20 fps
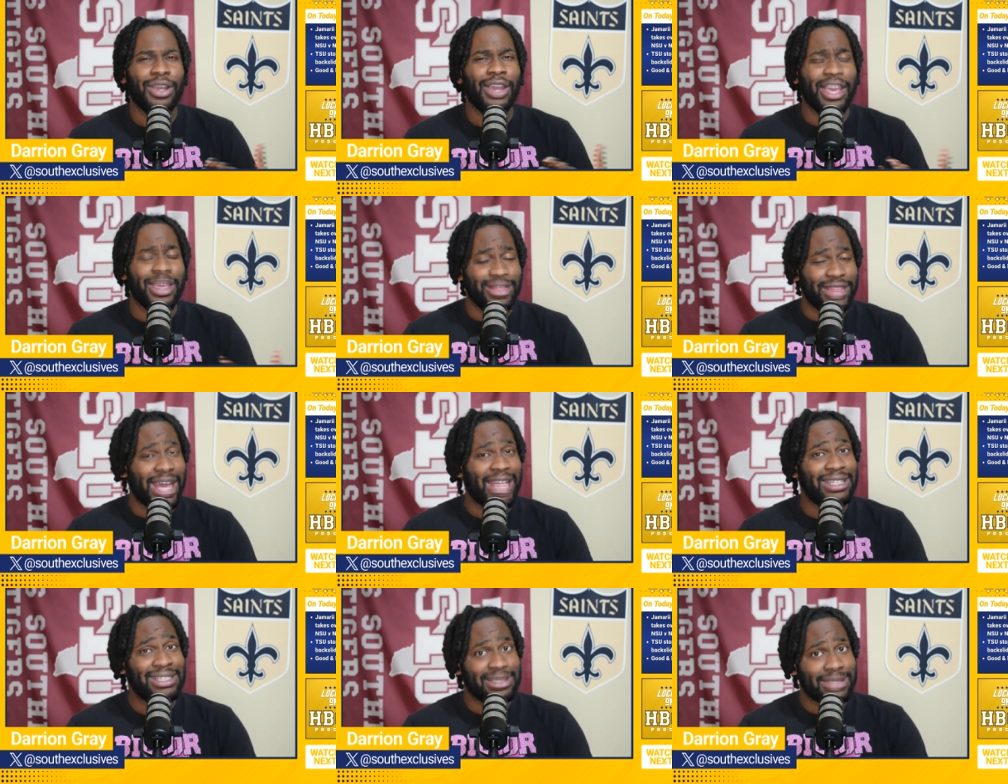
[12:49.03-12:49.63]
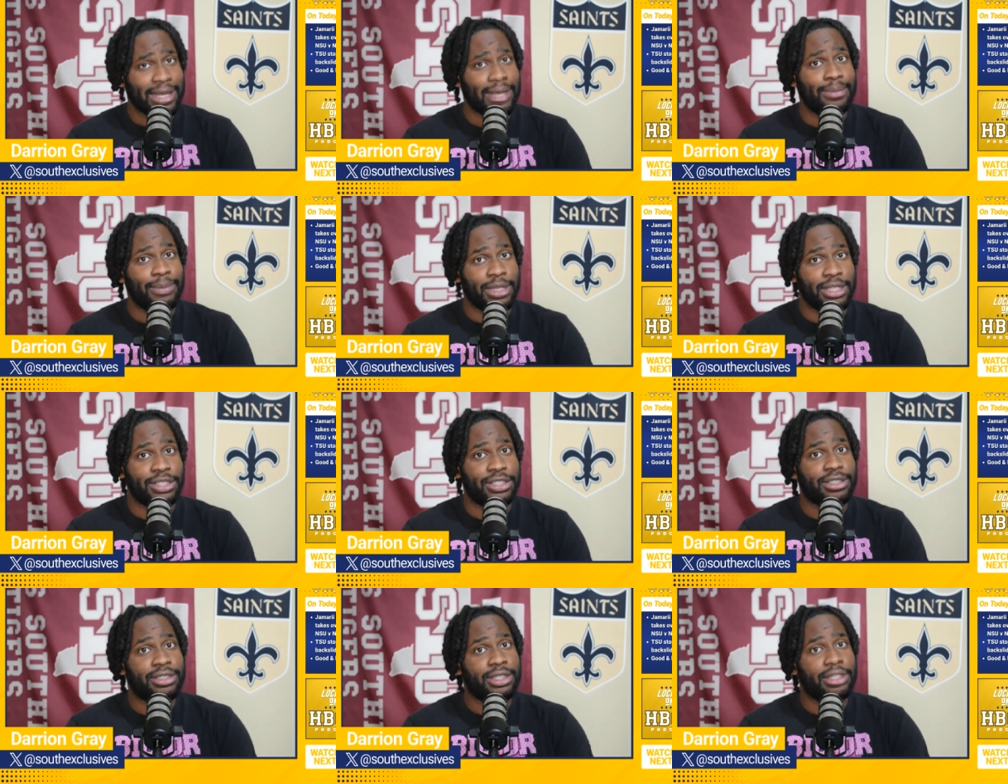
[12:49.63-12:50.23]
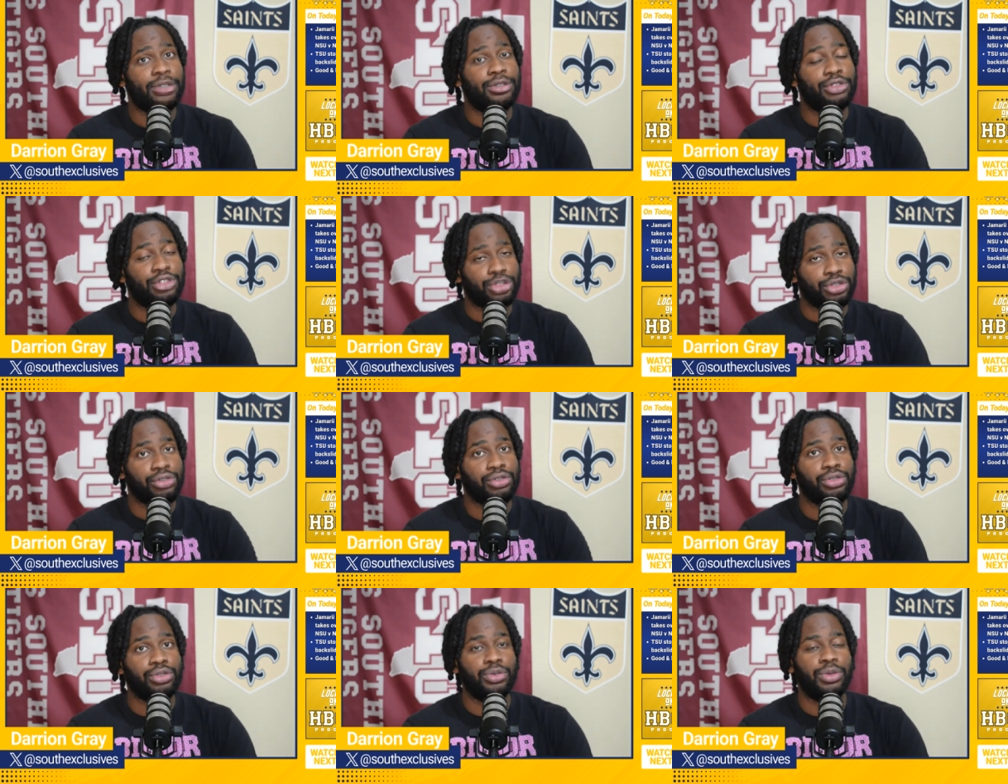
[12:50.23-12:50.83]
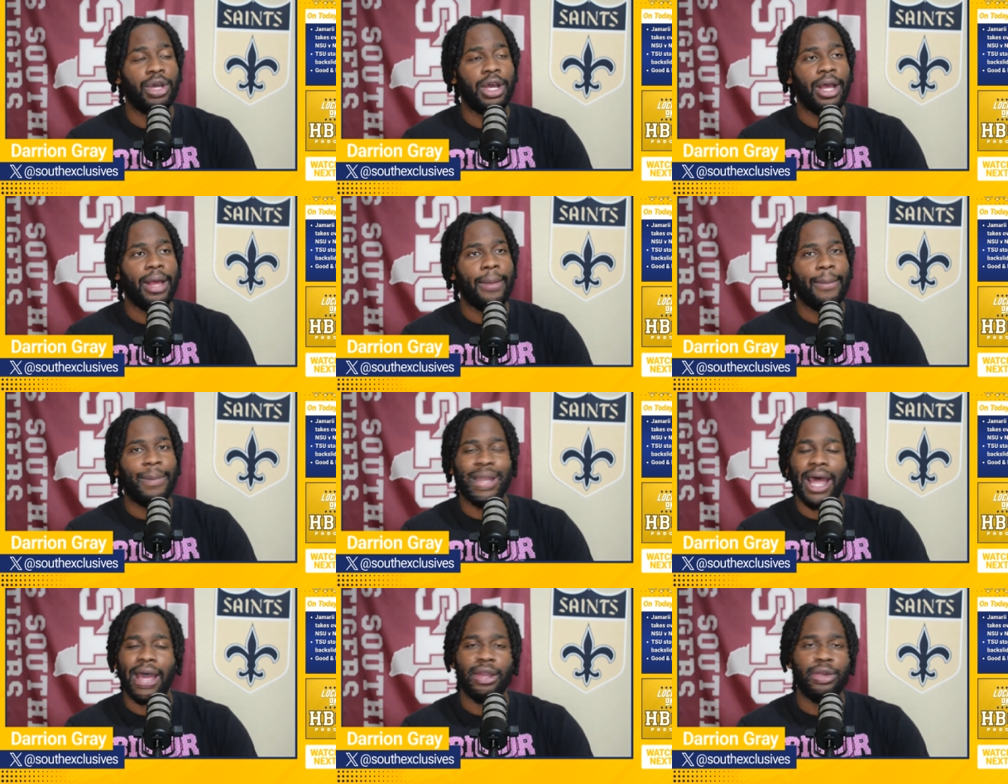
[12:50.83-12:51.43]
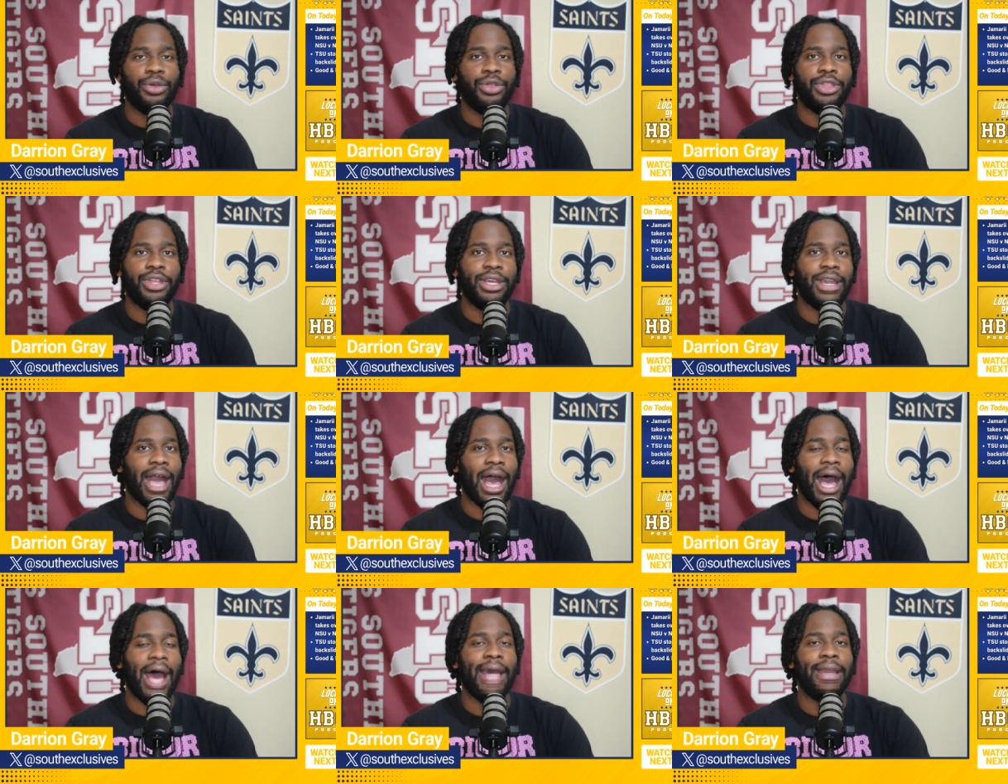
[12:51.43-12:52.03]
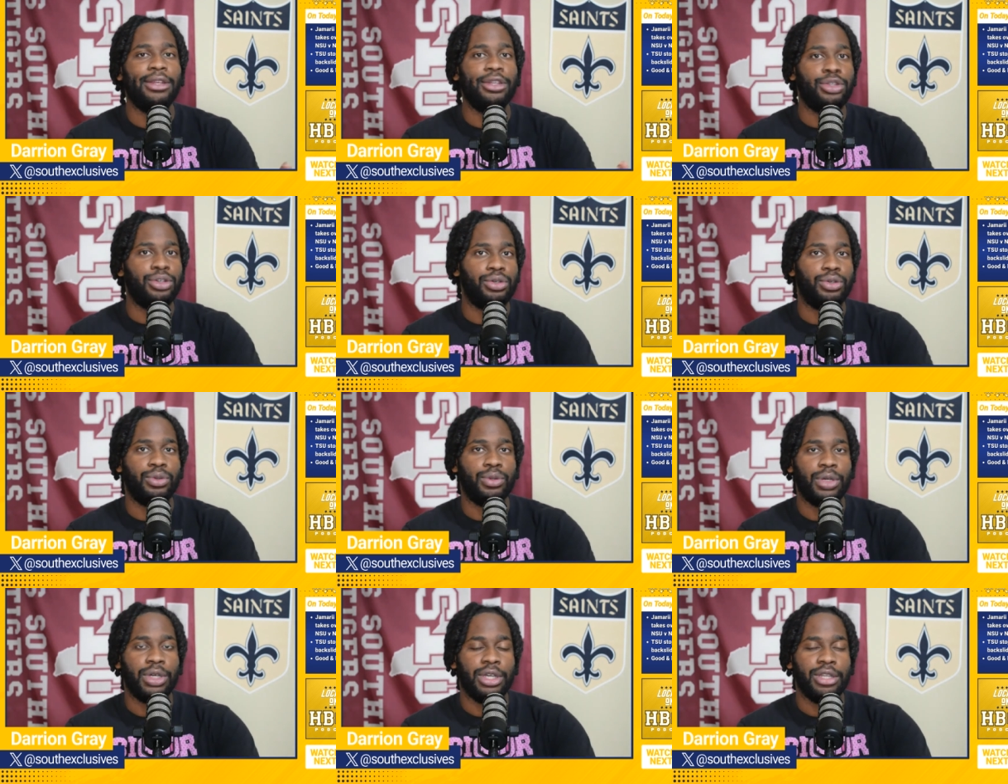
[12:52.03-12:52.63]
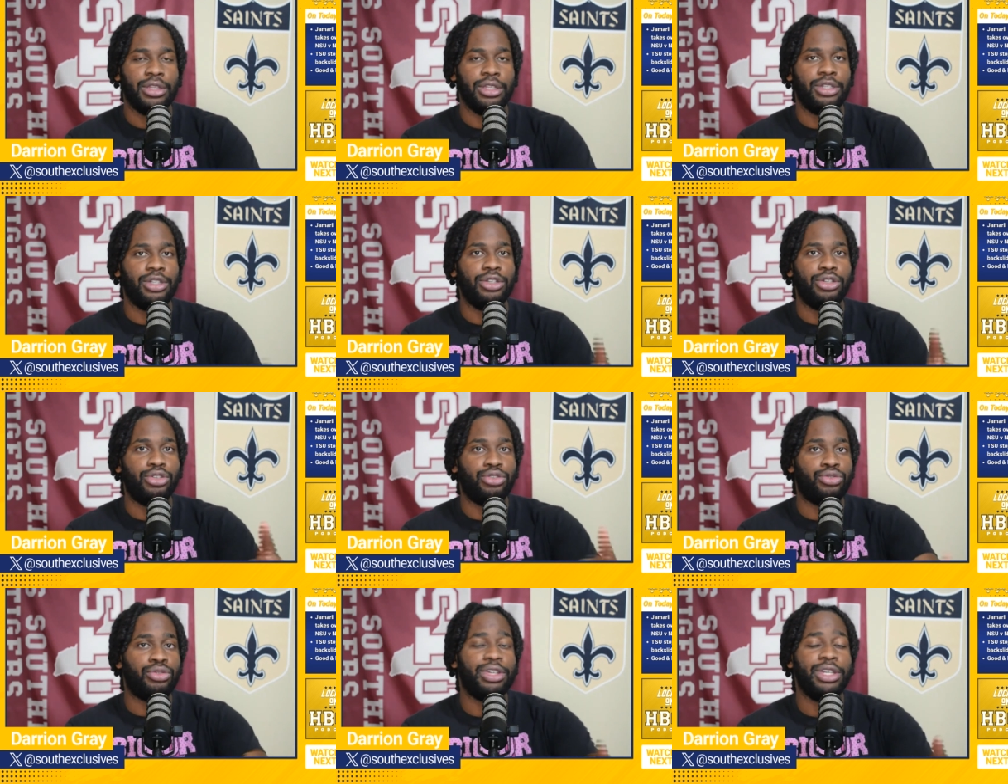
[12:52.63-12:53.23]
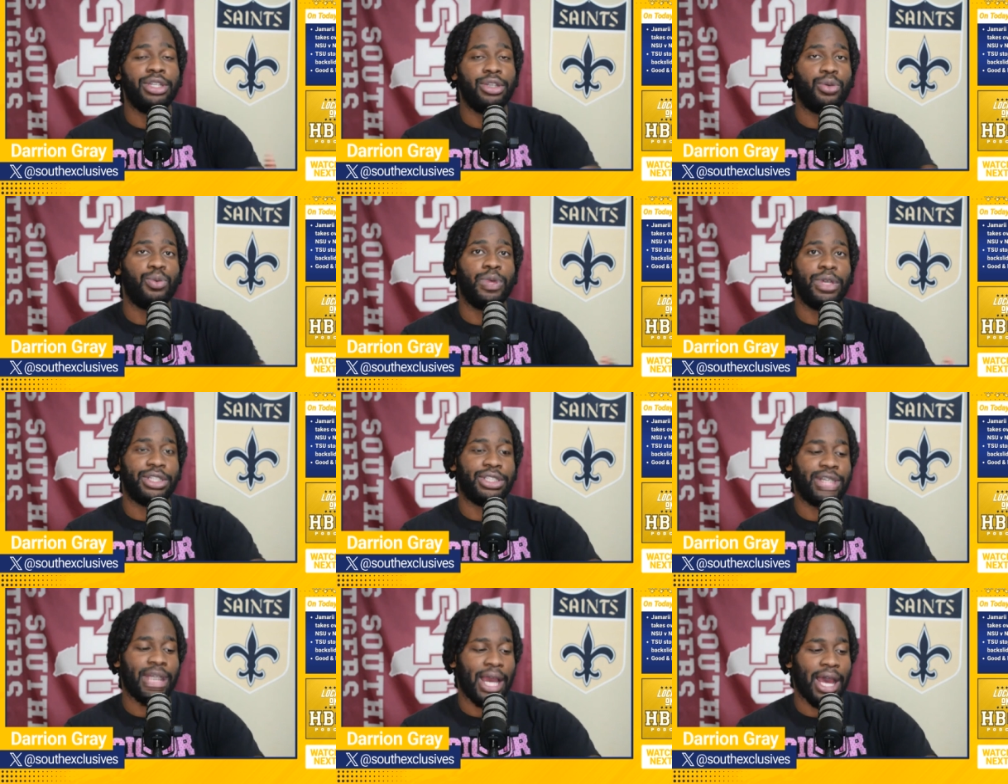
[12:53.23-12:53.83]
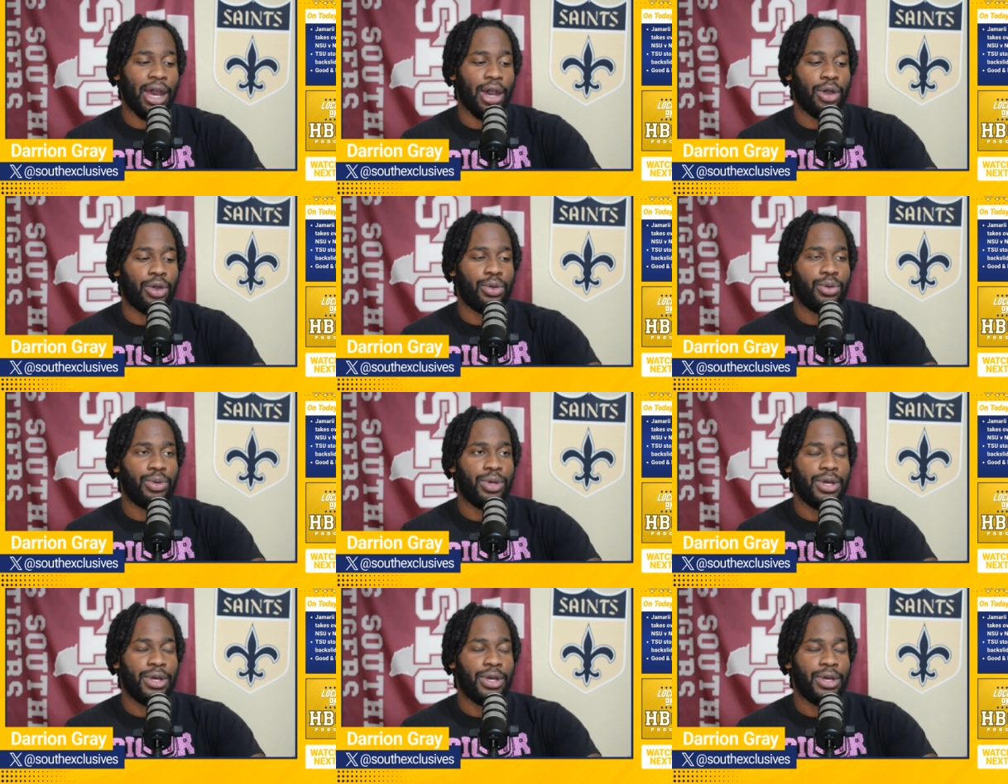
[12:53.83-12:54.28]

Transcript: And that statement is still true, but I don't think I knew the degree to which how